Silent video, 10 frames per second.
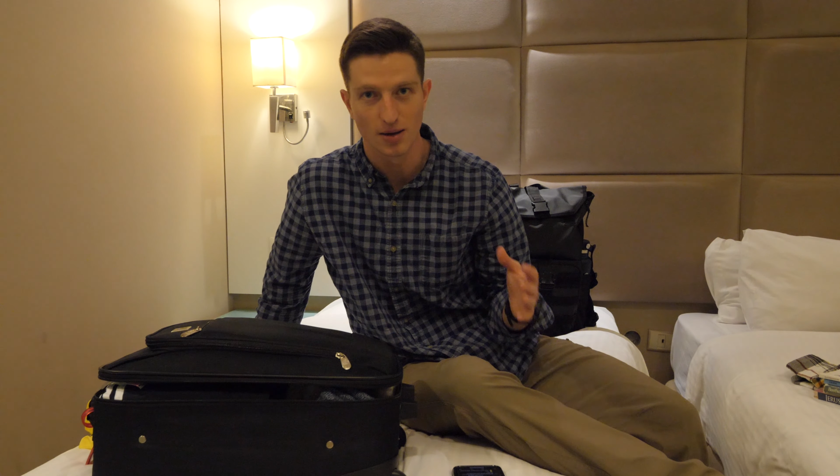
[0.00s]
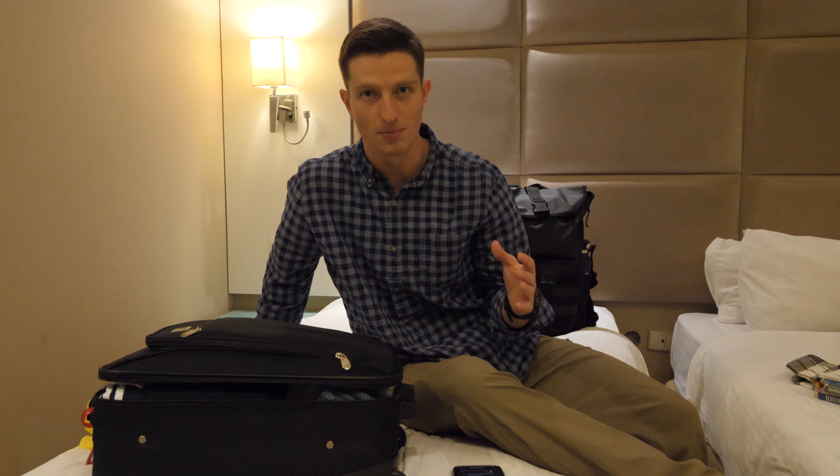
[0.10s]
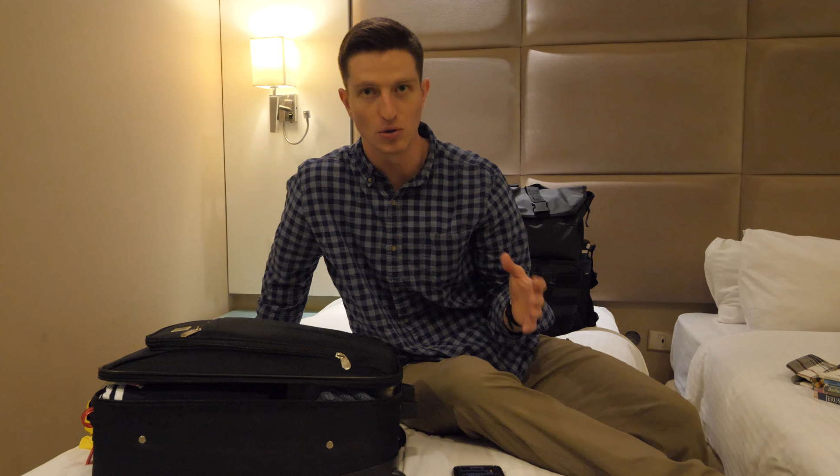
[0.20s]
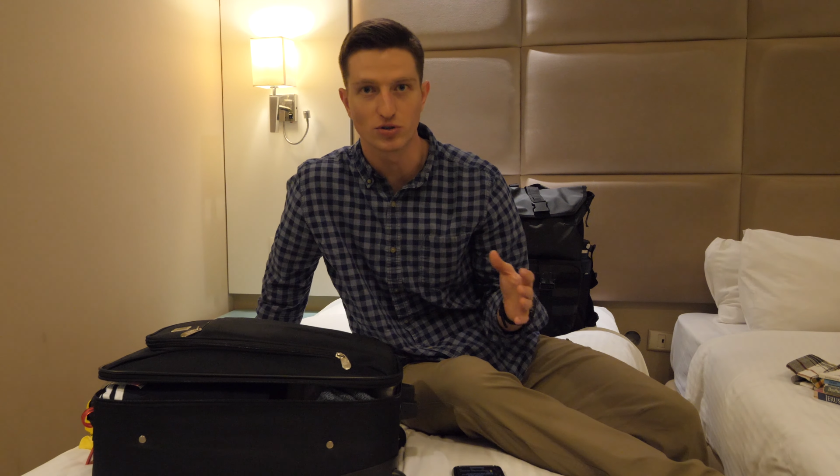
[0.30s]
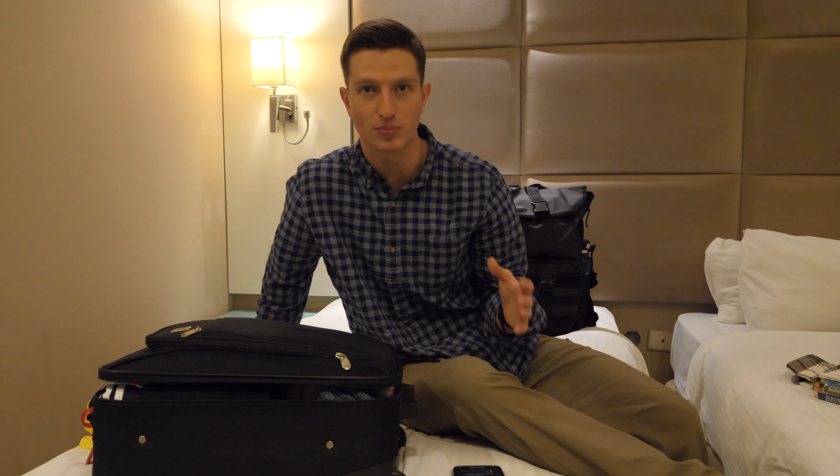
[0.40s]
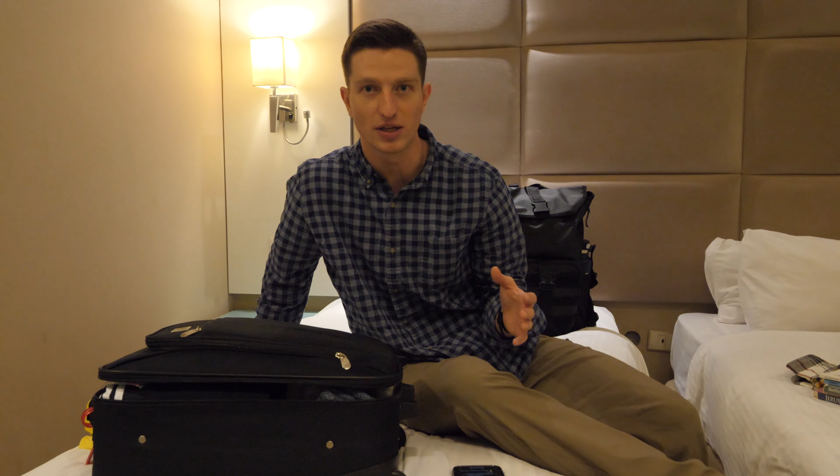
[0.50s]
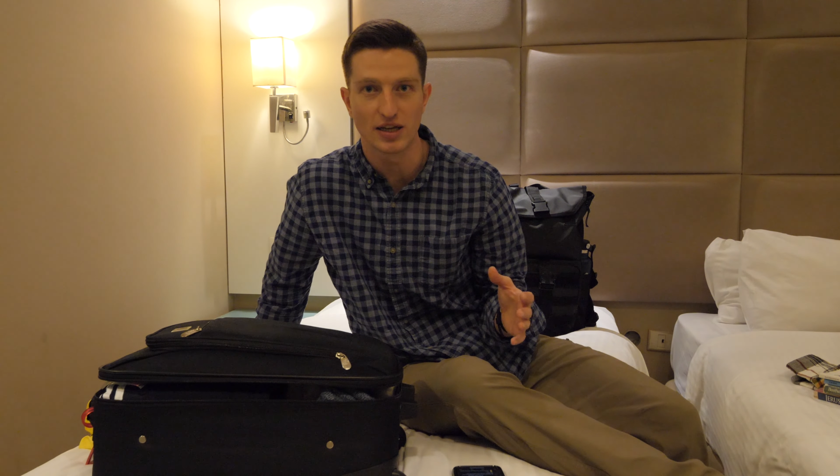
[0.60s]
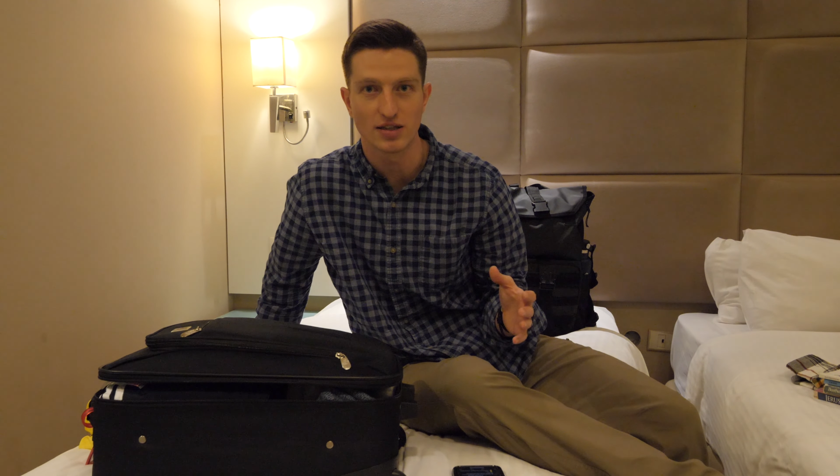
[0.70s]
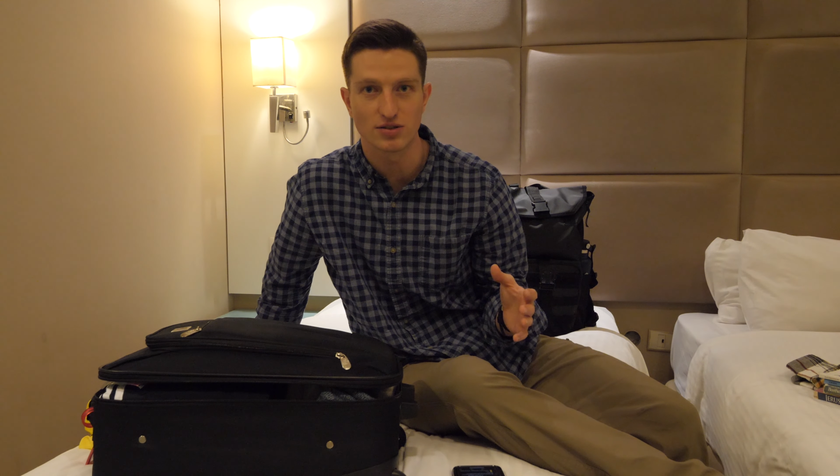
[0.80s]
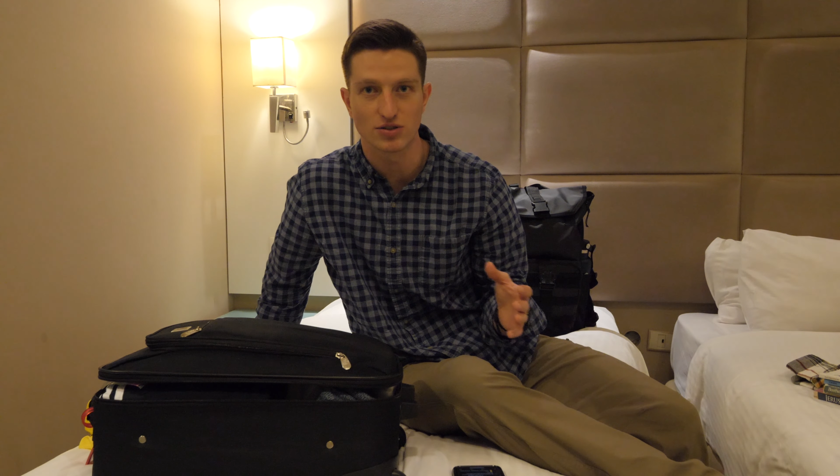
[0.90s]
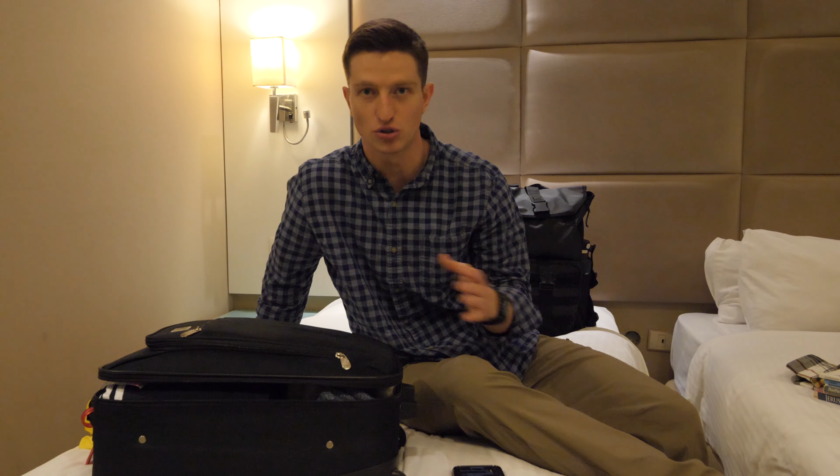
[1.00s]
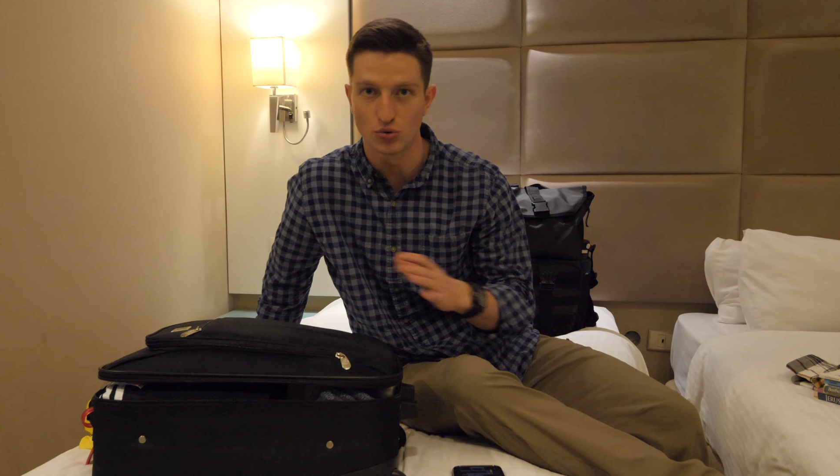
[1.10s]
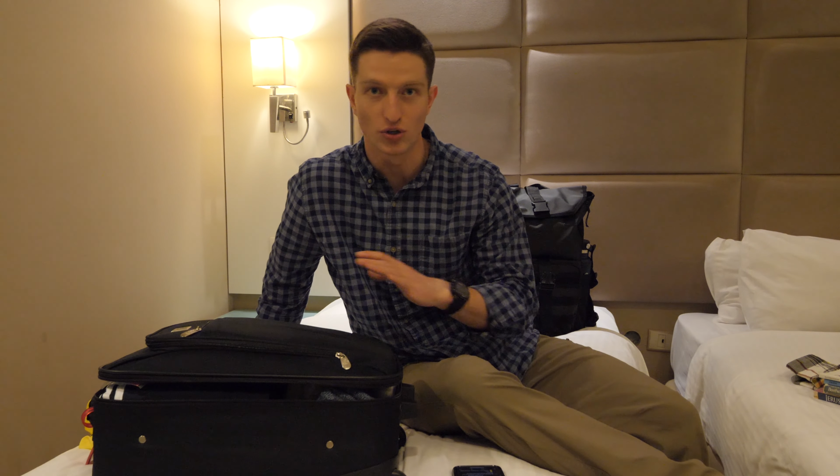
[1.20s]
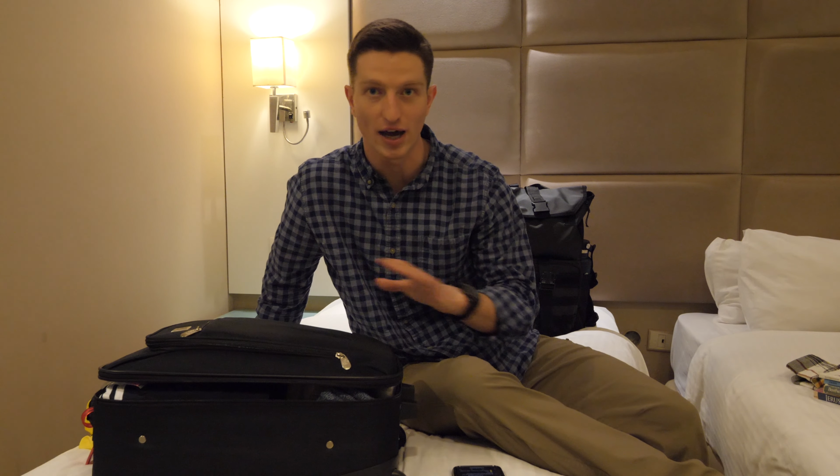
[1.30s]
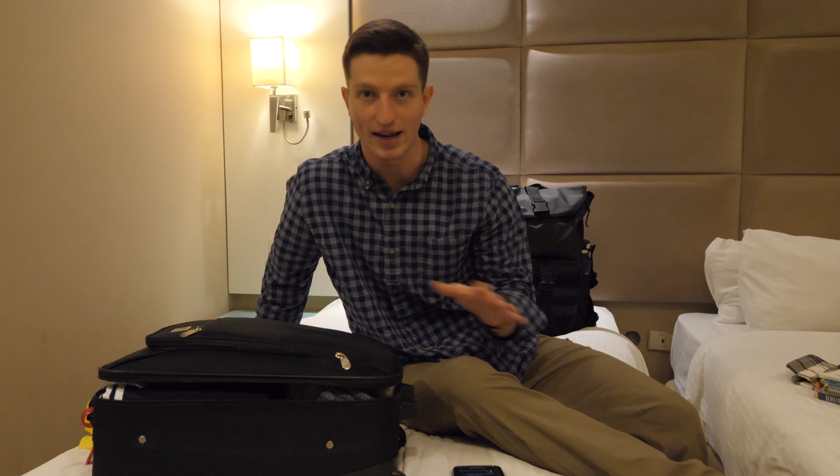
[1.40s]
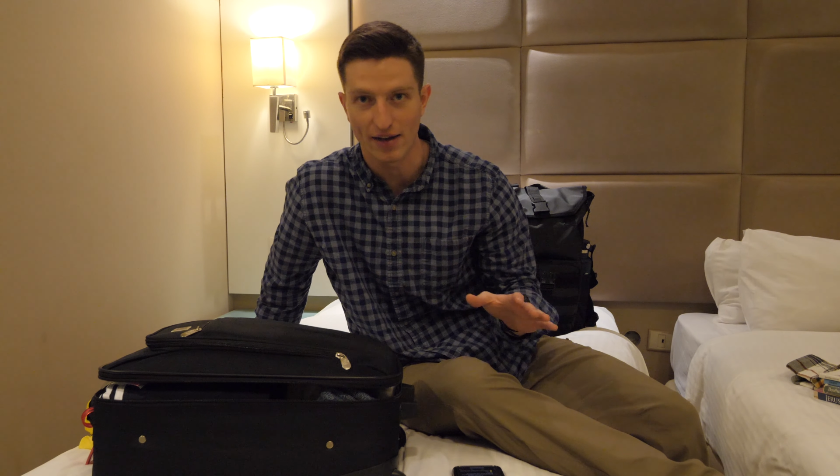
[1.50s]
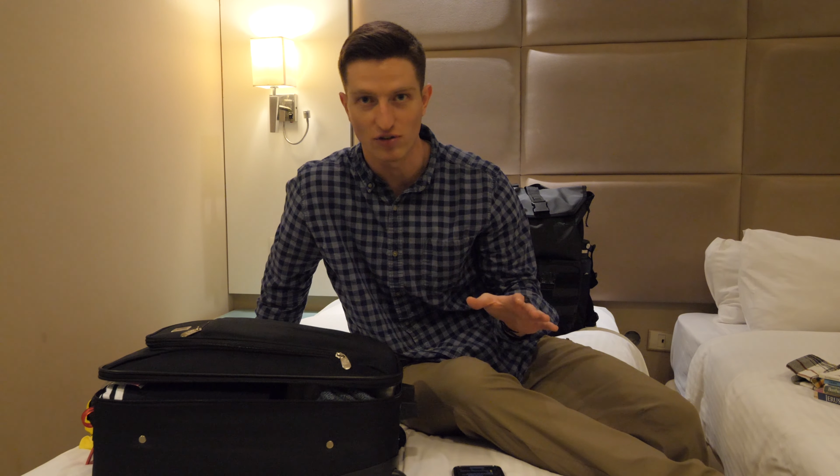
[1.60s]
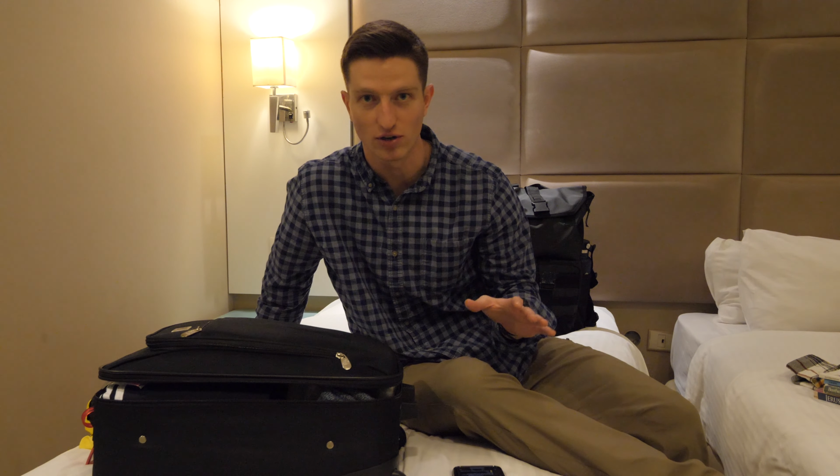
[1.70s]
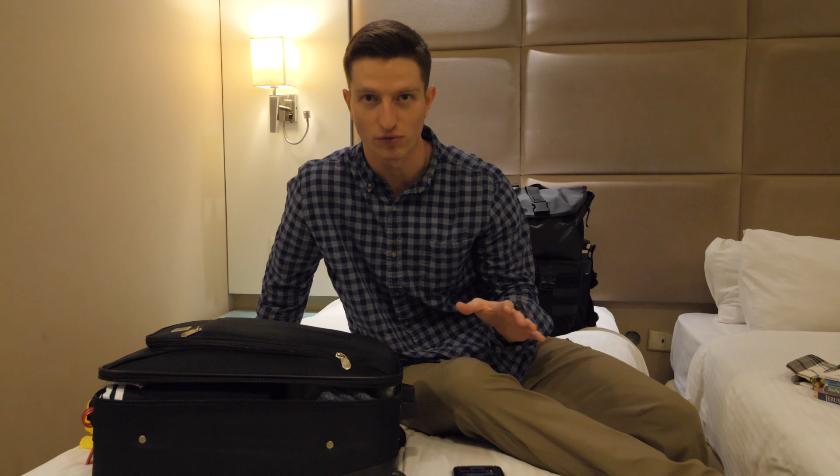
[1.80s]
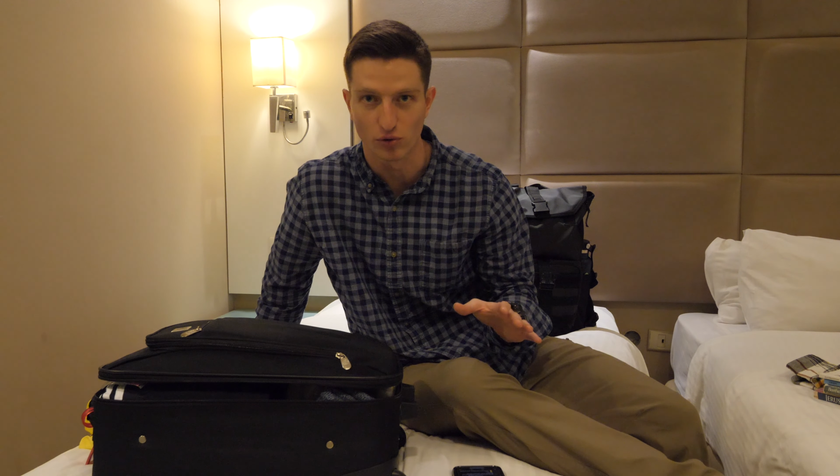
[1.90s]
Most planes do not have
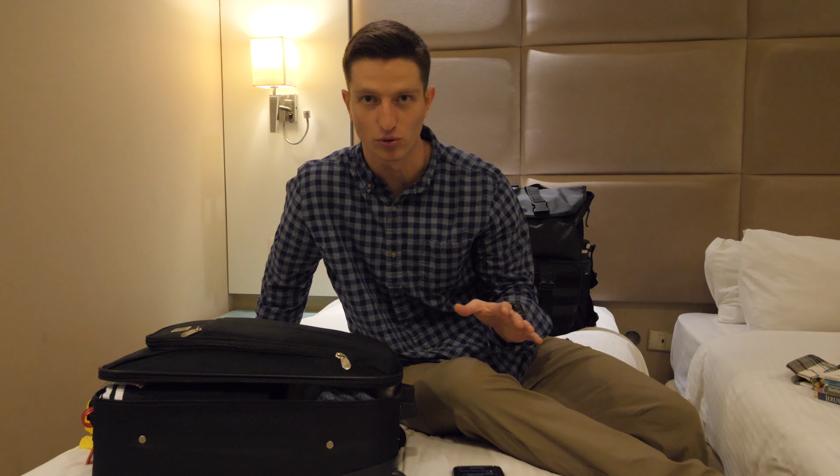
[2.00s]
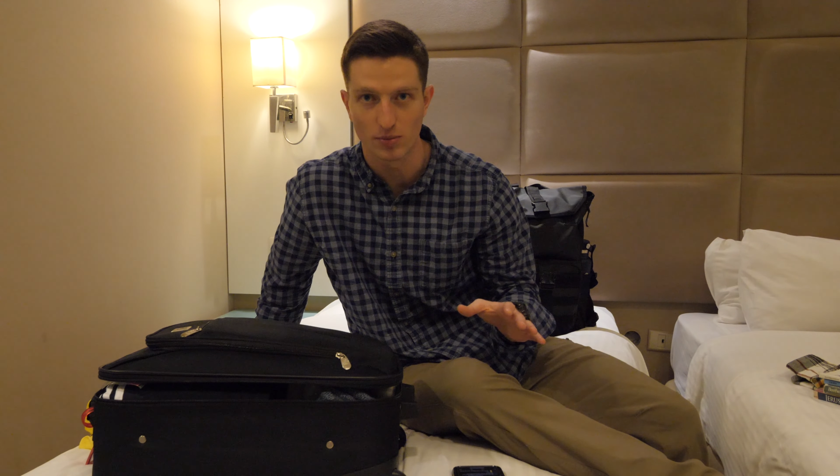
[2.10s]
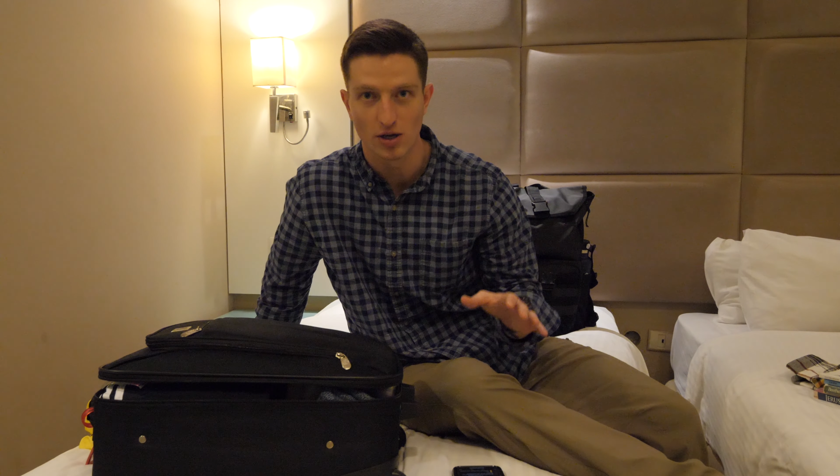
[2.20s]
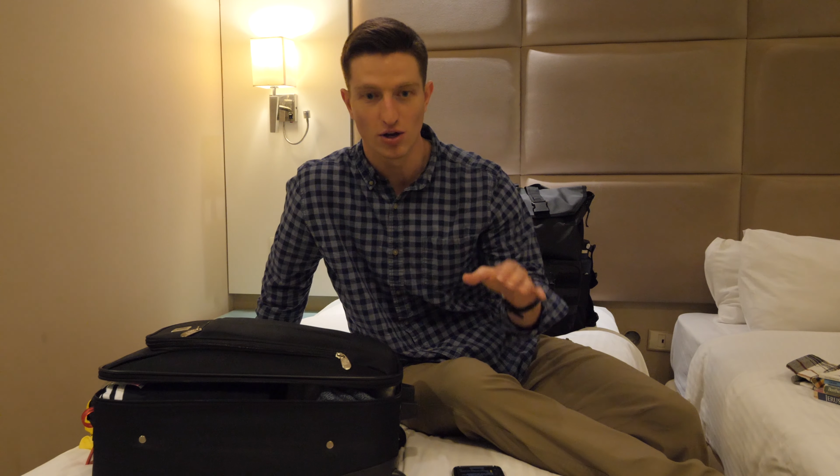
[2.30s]
enough room